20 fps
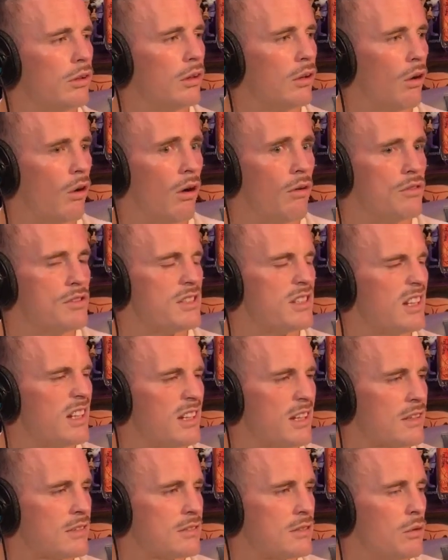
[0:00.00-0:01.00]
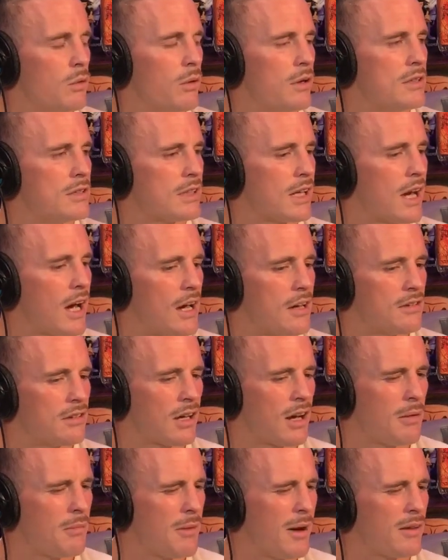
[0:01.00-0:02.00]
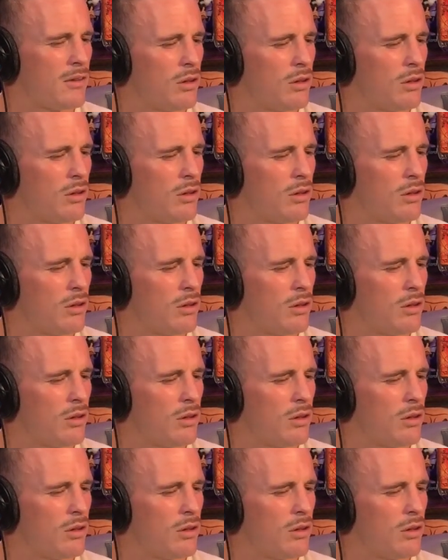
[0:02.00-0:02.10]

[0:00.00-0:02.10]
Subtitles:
Like, obviously, that's always the case. I come back